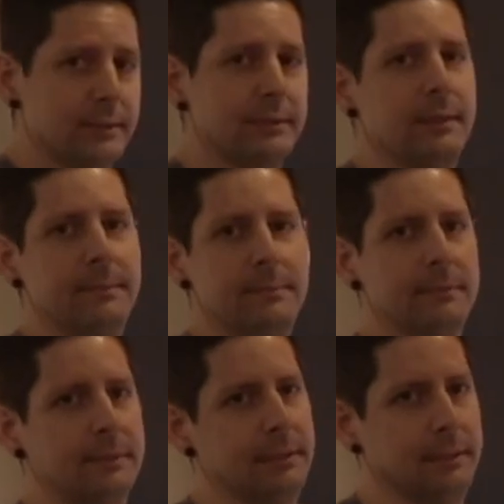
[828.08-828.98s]
system
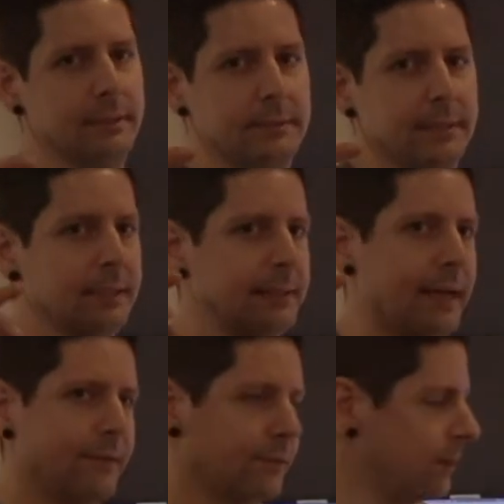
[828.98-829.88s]
to get
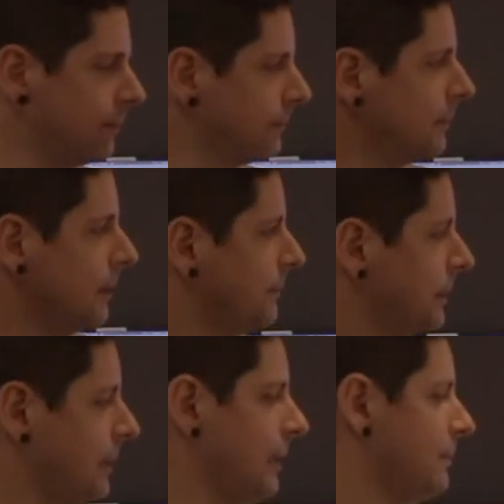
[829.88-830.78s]
that from
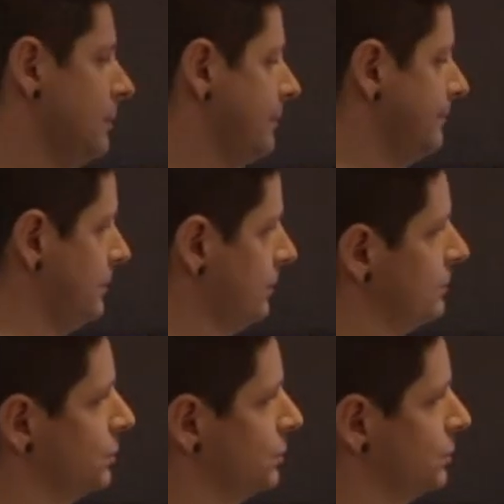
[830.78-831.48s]
the camera to the